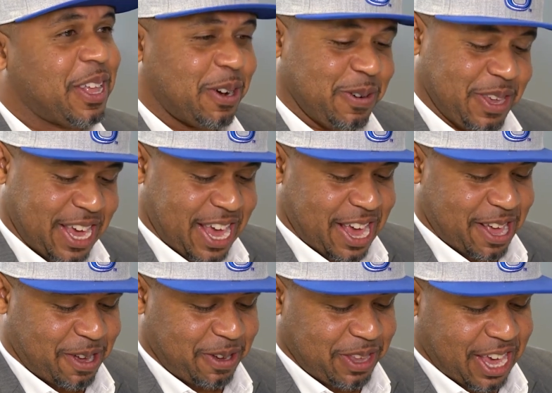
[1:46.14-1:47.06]
Oh
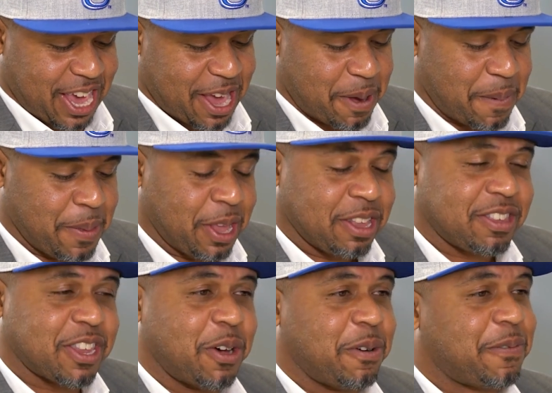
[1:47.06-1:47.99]
yeah.
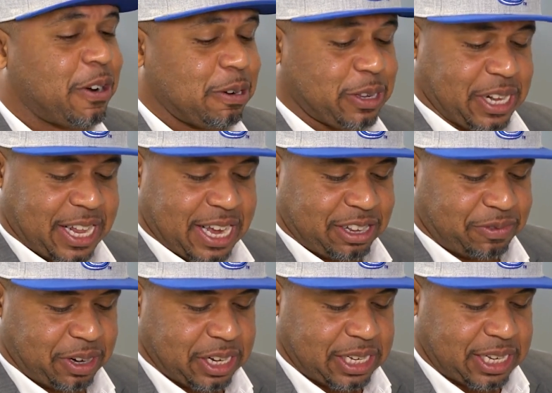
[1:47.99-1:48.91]
So First Class
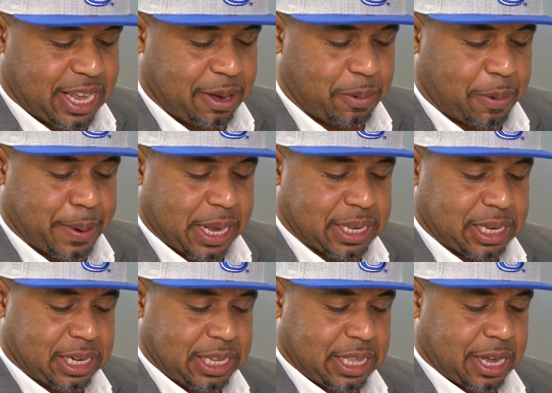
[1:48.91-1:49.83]
Real Estate, we're
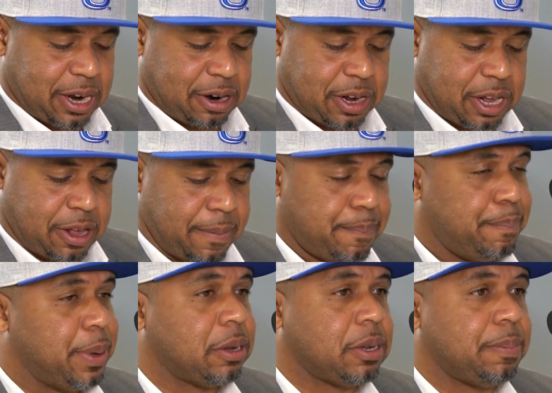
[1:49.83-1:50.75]
basically there
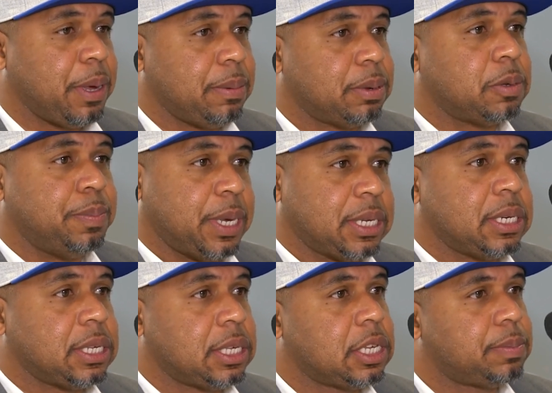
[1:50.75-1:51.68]
building people's
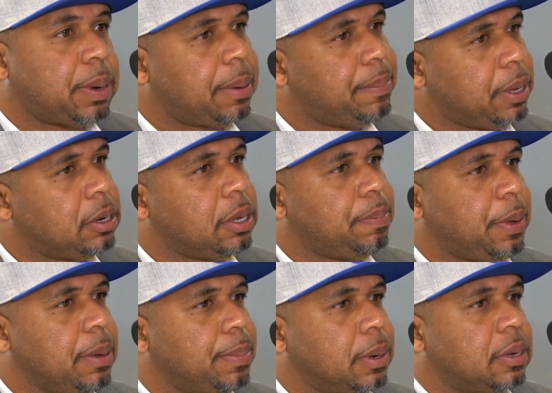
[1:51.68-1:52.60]
businesses by building
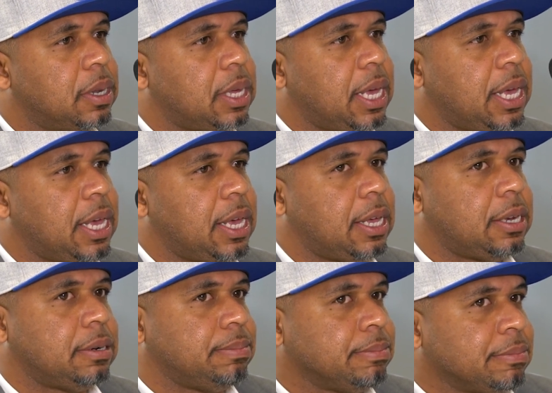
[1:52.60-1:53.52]
people,
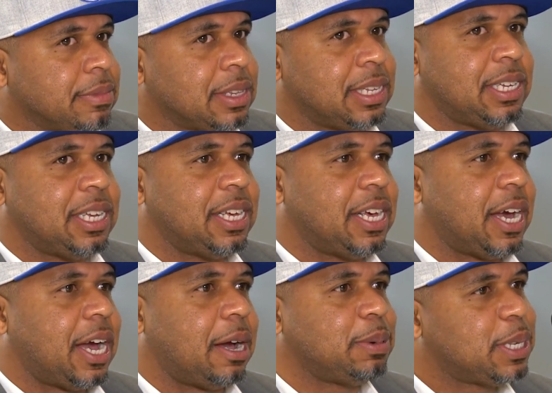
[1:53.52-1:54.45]
and
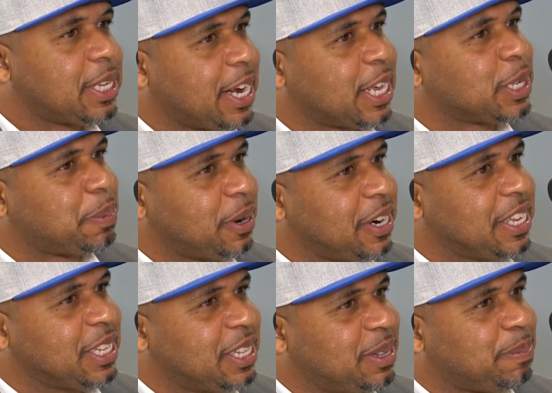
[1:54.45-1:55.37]
I would say that's
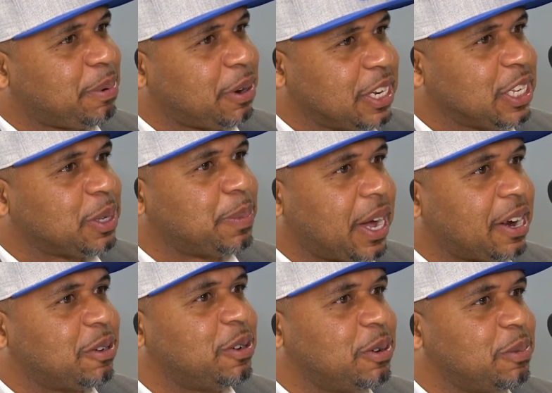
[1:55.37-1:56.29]
pretty
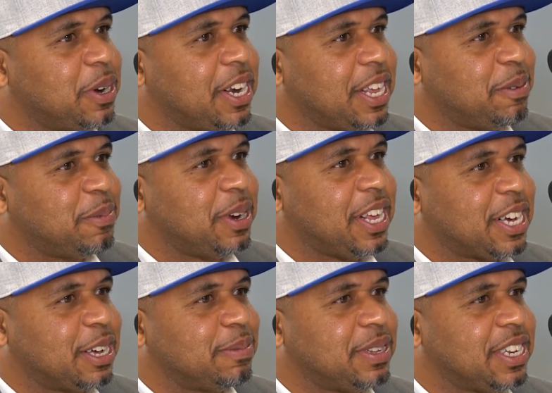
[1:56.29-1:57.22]
spot on when it
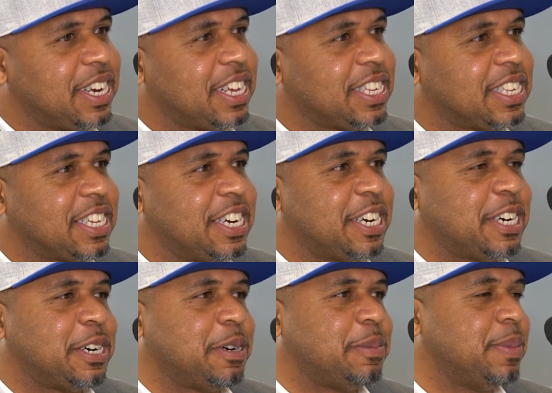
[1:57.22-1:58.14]
comes to this.
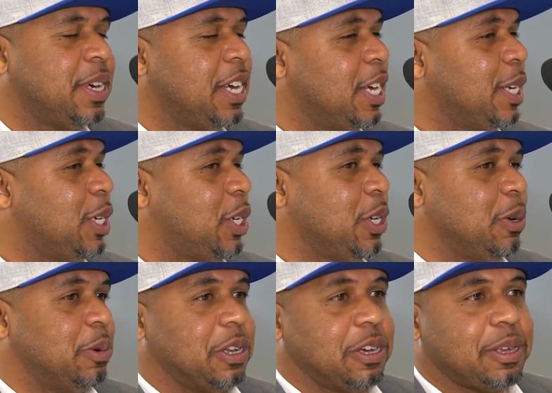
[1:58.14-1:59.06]

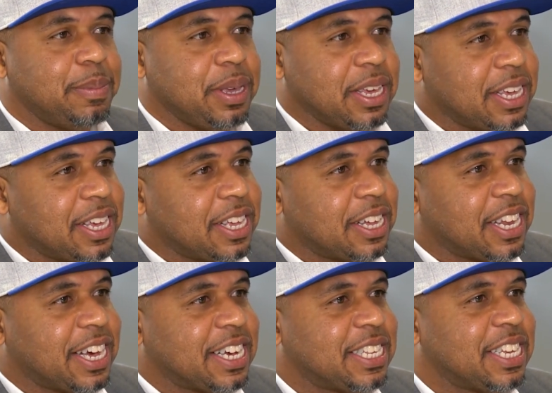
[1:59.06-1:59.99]
Look at me.
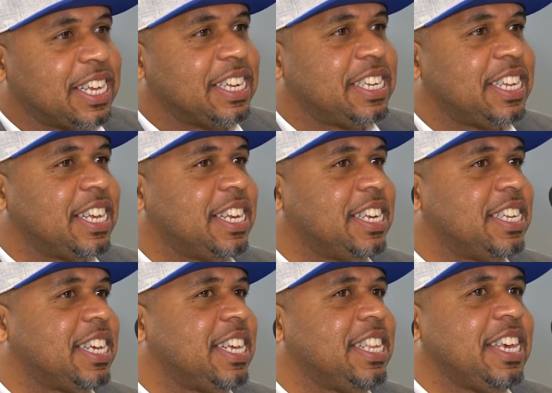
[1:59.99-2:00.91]
Like I said,
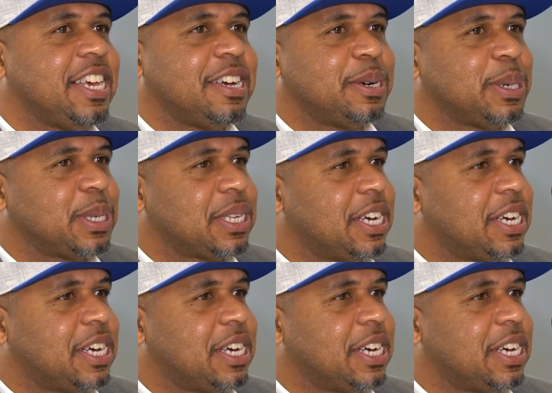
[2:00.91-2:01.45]
10 years.